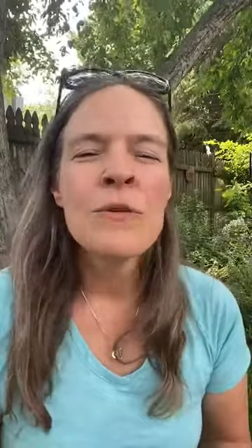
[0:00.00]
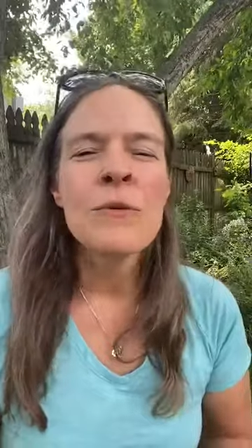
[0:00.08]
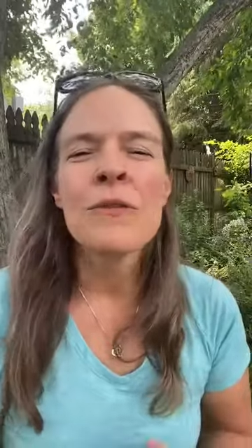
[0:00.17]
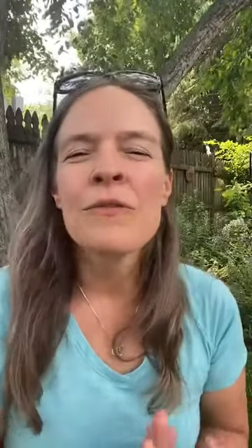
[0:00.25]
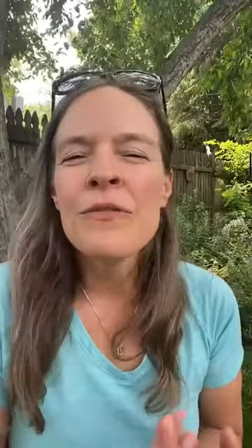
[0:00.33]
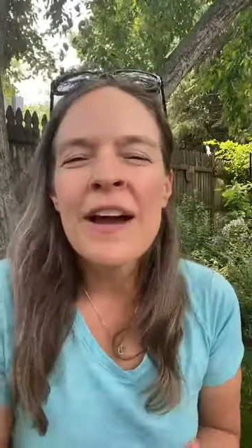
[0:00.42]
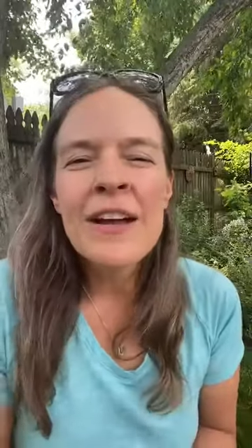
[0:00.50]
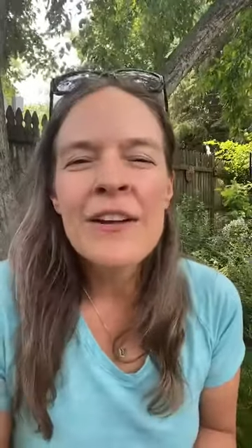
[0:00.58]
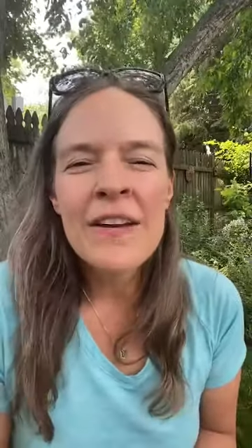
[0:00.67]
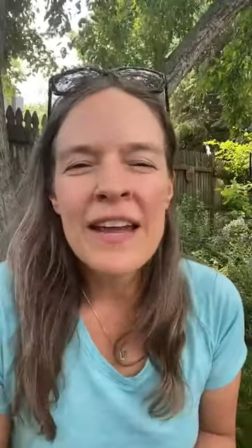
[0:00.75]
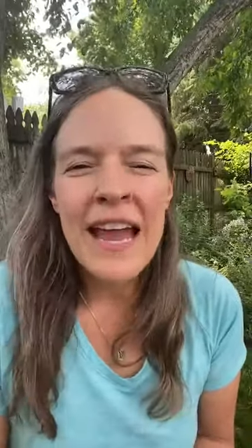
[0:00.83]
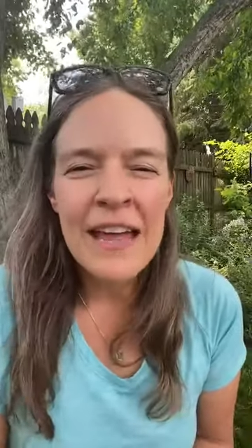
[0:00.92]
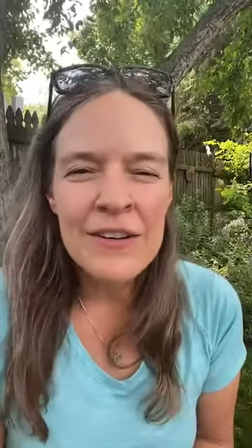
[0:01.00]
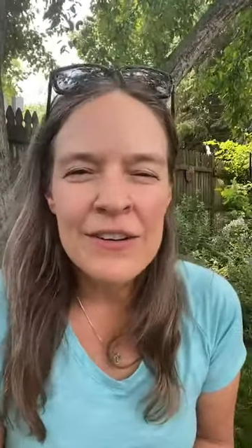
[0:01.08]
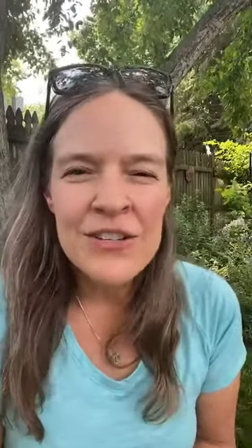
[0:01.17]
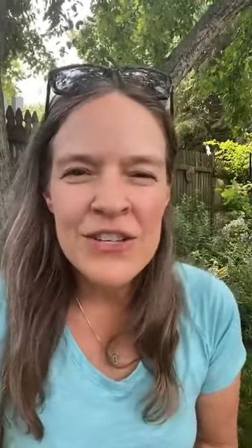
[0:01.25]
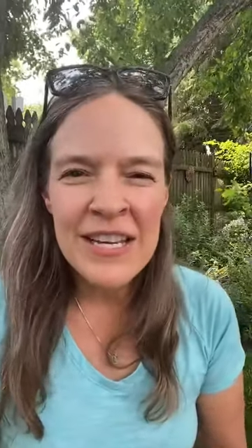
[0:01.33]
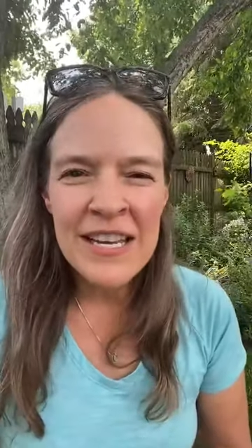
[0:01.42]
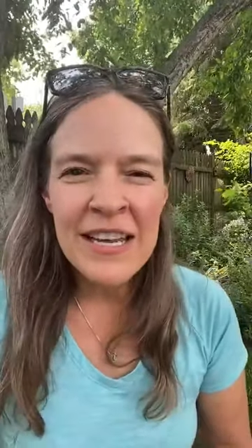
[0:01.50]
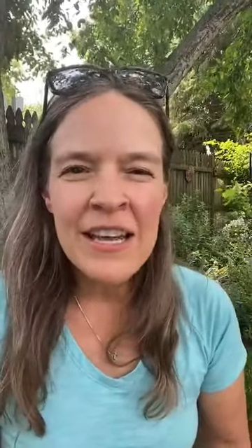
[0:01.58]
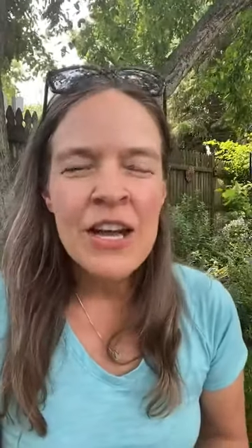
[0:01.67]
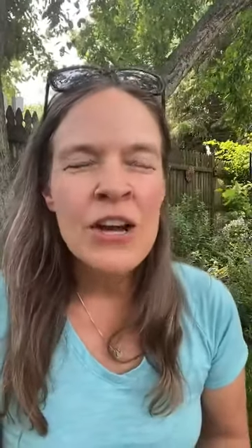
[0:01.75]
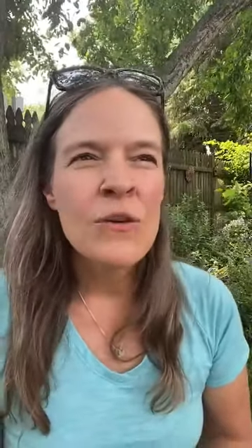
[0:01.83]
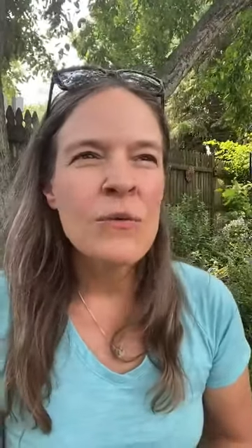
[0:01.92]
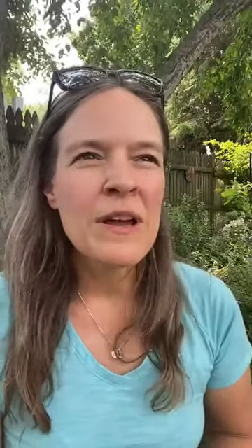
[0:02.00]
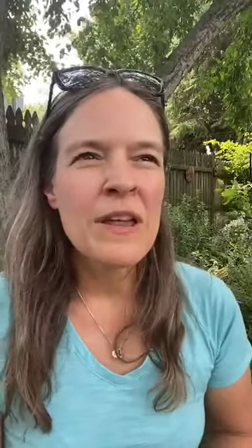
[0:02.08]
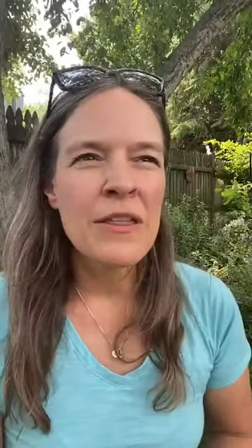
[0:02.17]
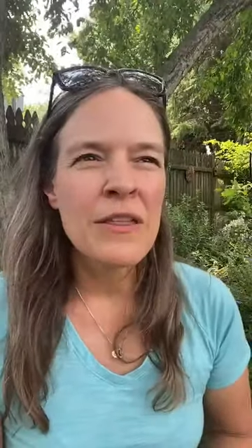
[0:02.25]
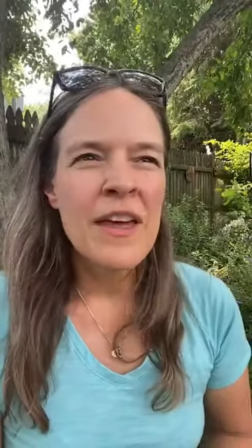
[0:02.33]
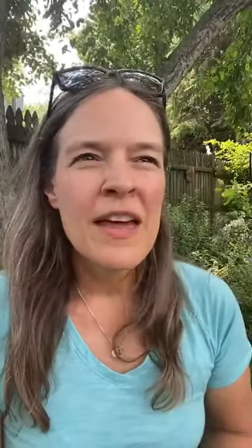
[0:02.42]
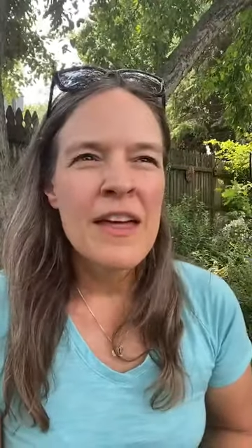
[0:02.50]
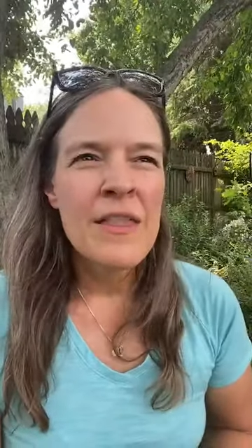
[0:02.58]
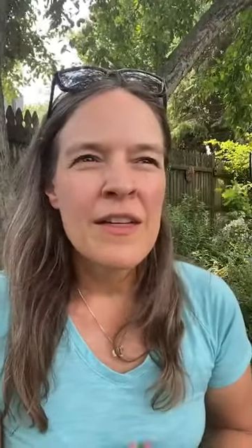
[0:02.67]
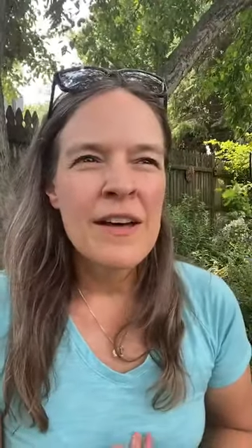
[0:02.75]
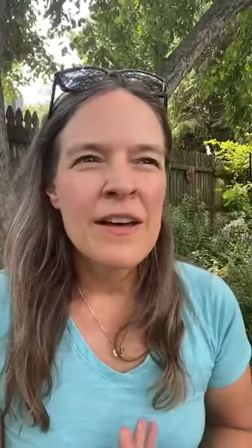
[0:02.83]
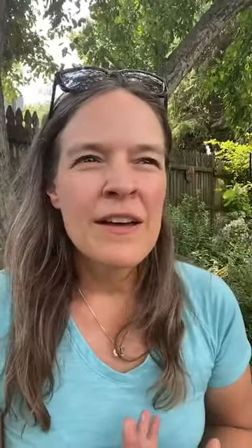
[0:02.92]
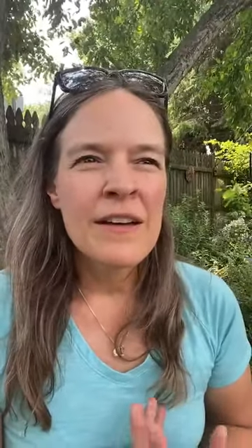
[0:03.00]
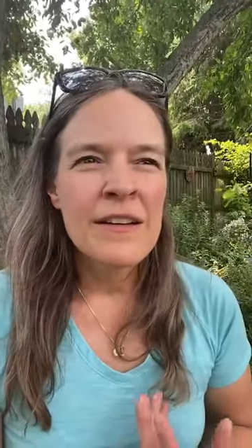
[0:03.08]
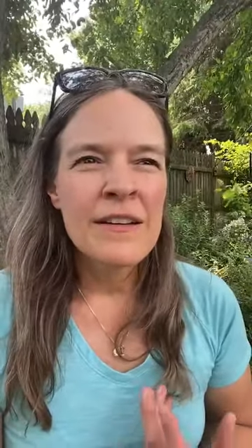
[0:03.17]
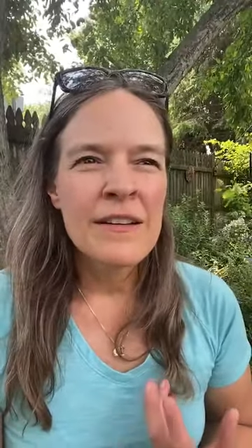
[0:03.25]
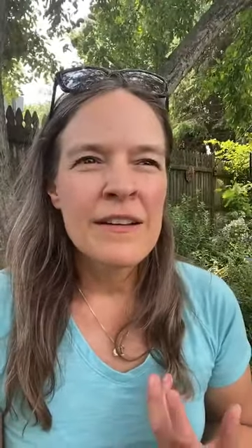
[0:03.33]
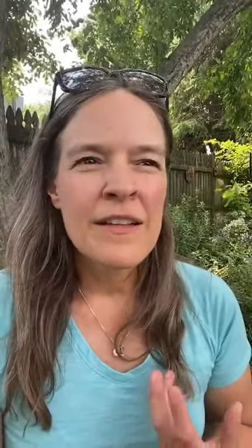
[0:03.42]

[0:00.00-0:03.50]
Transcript: with fiery energy, with the